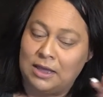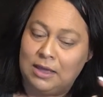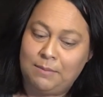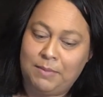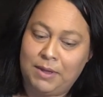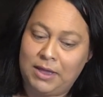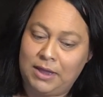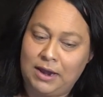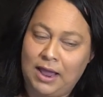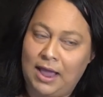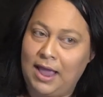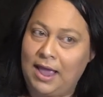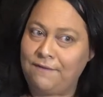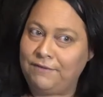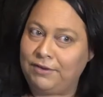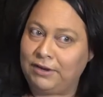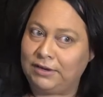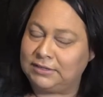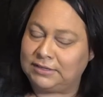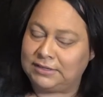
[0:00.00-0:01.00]
But I
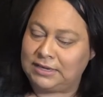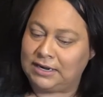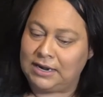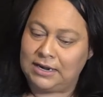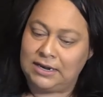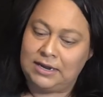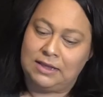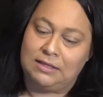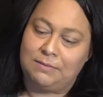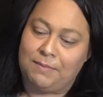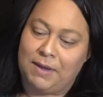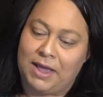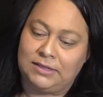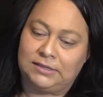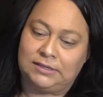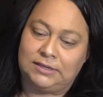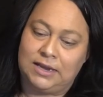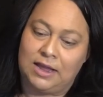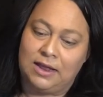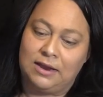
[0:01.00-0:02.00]
haven't listed any of the
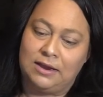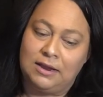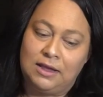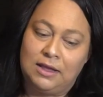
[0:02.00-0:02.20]
pants yet.